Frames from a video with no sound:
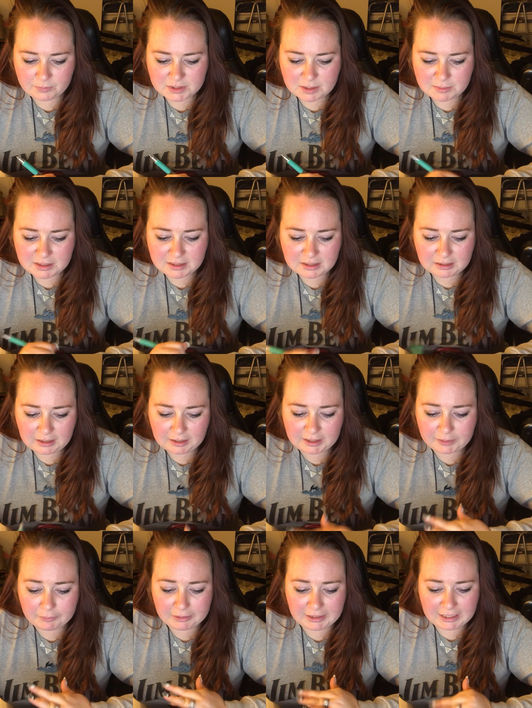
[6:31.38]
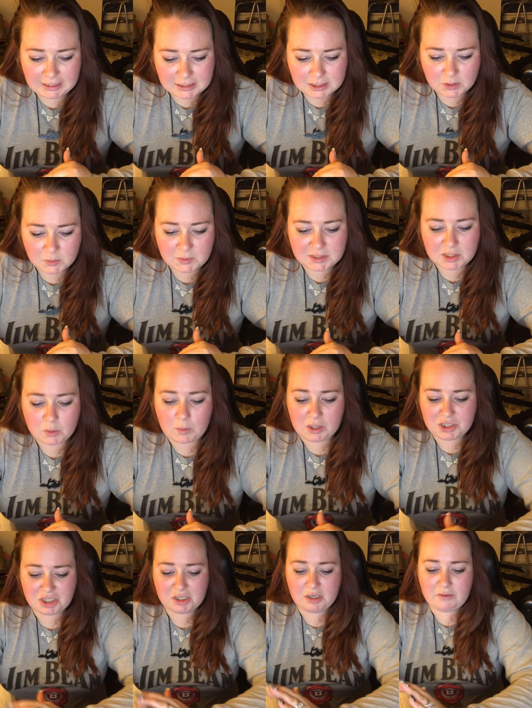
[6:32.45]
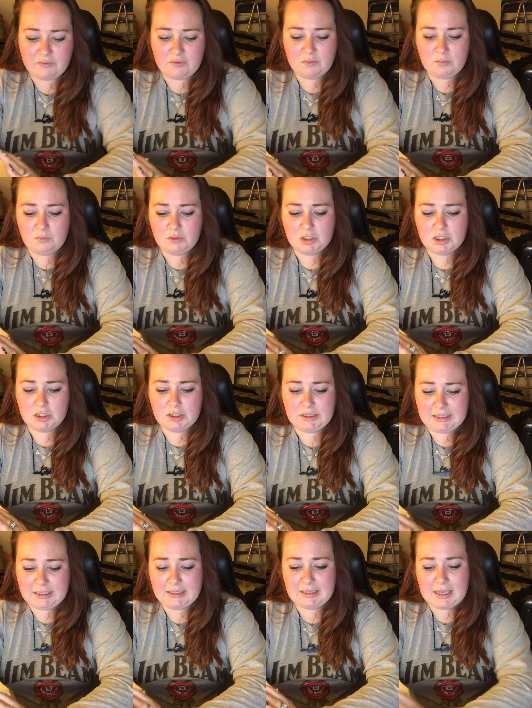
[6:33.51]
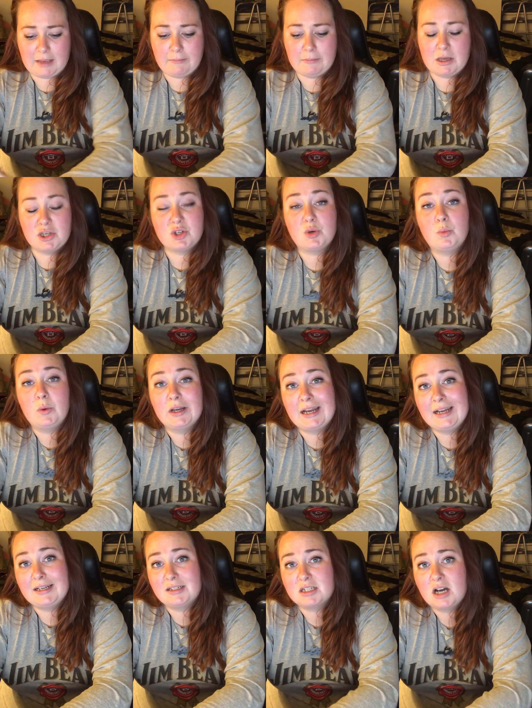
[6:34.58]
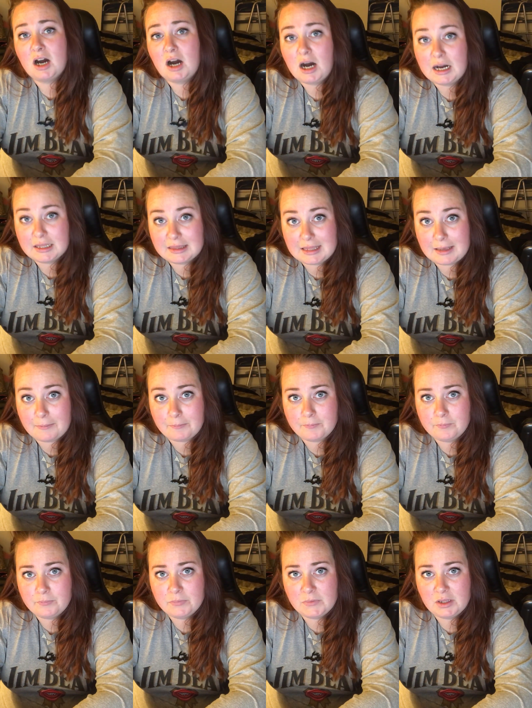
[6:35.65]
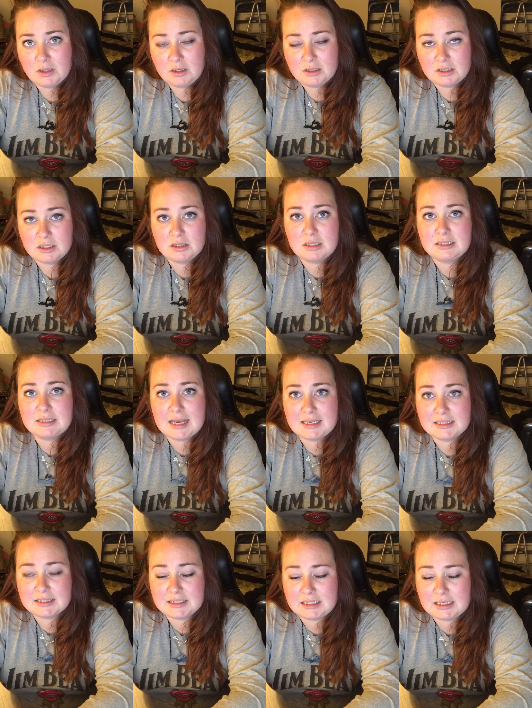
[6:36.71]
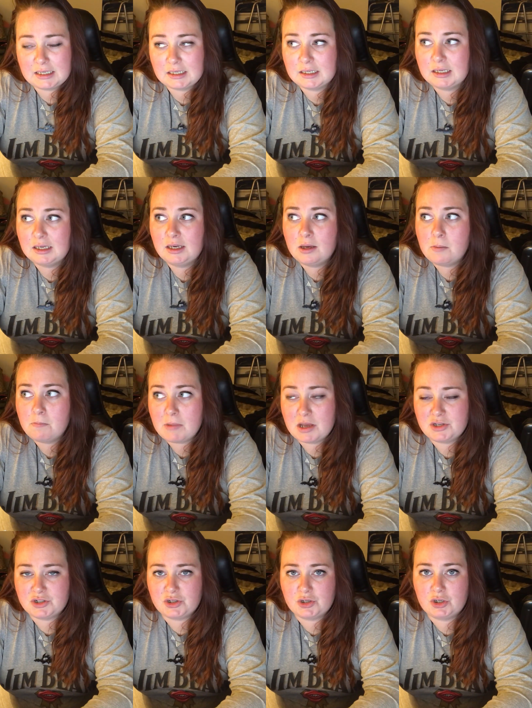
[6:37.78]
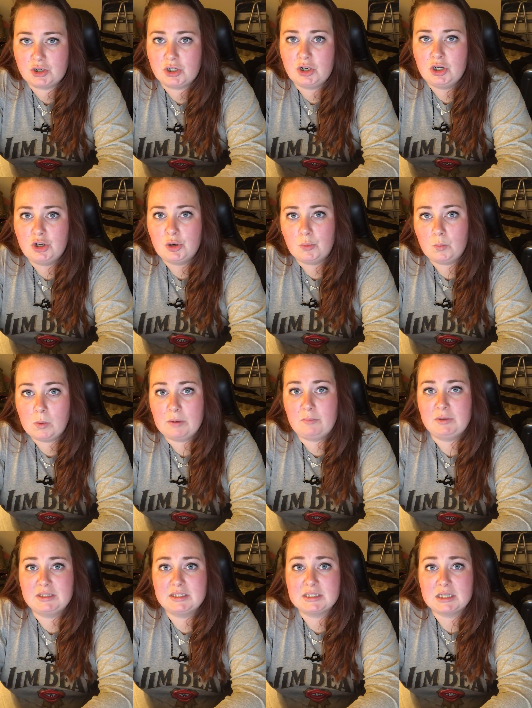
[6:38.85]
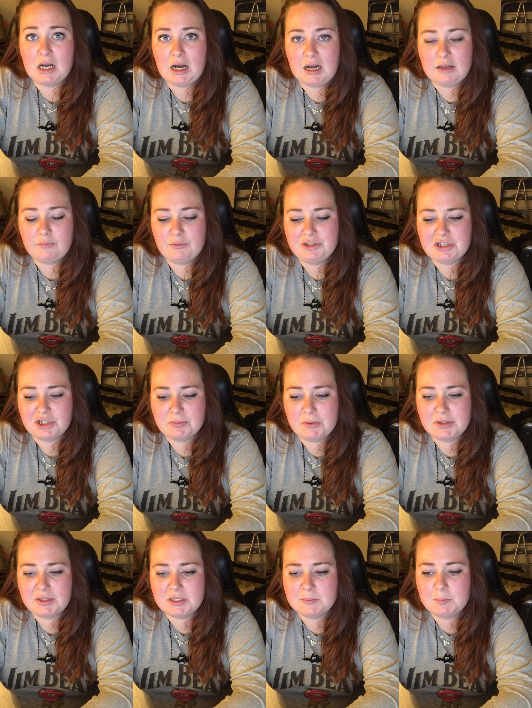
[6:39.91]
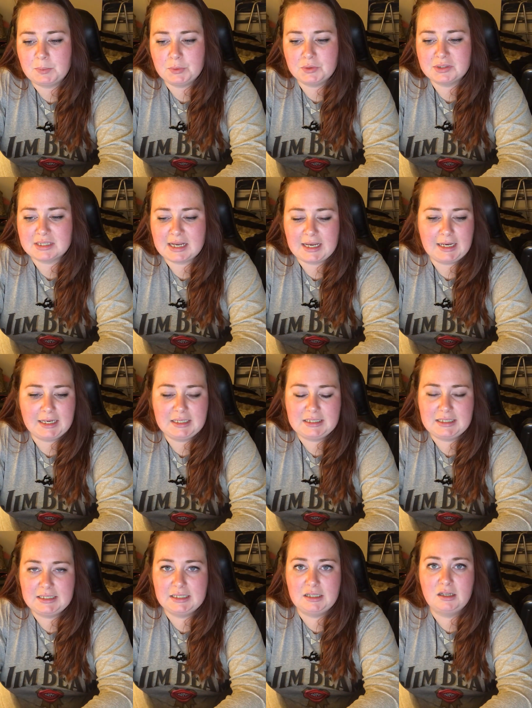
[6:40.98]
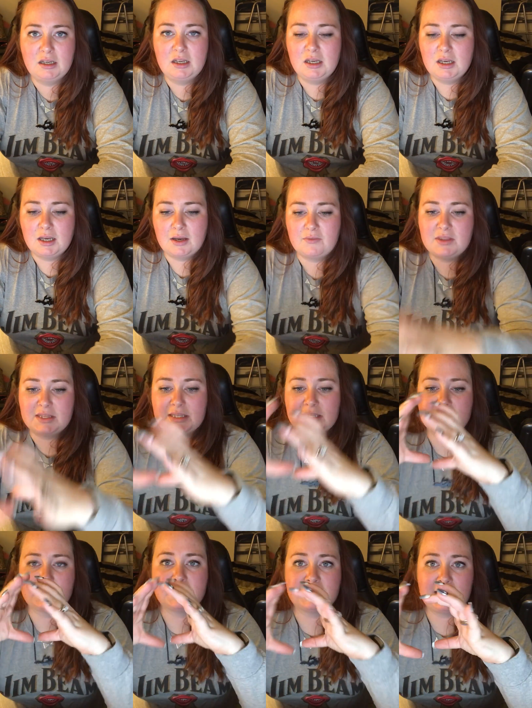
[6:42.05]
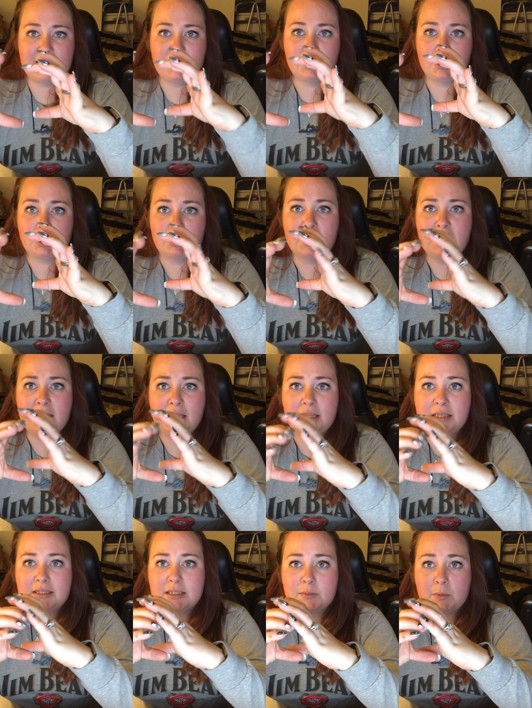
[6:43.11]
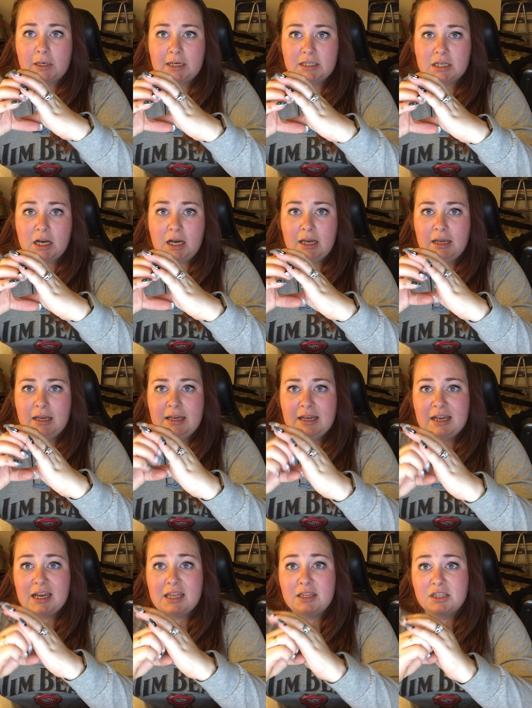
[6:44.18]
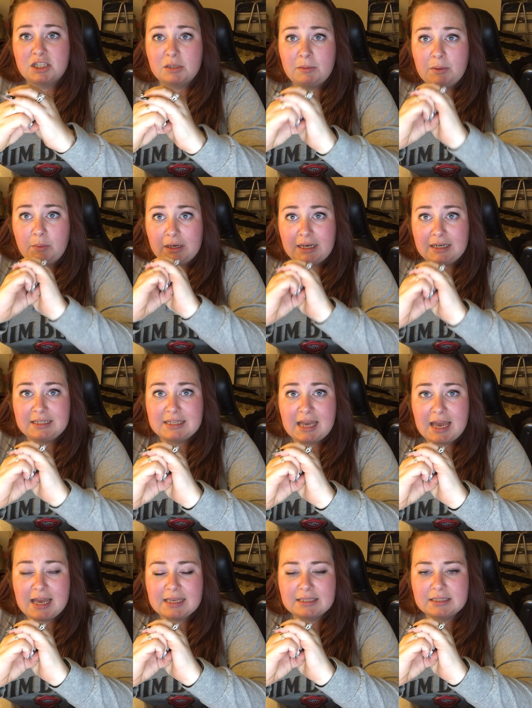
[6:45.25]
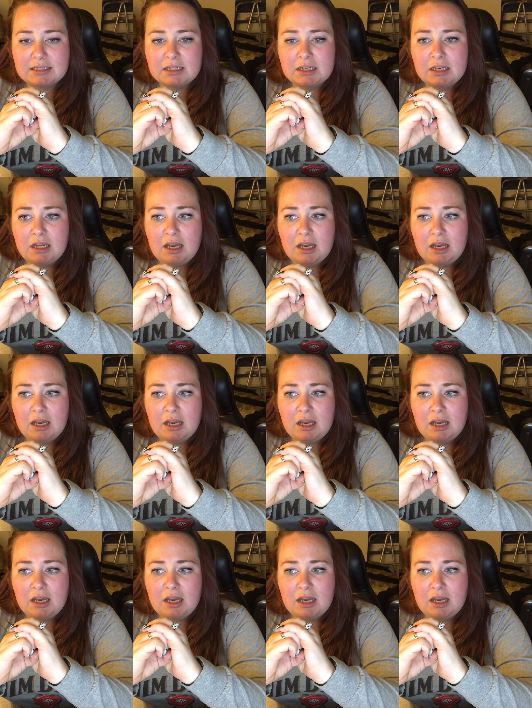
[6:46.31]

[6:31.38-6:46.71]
Something that I can relate to is the question of, did they measure what I taught them? Did the testing measure what was taught? We talked about this bullseye idea of, this is the standard, this is what I taught, and this should be what I test.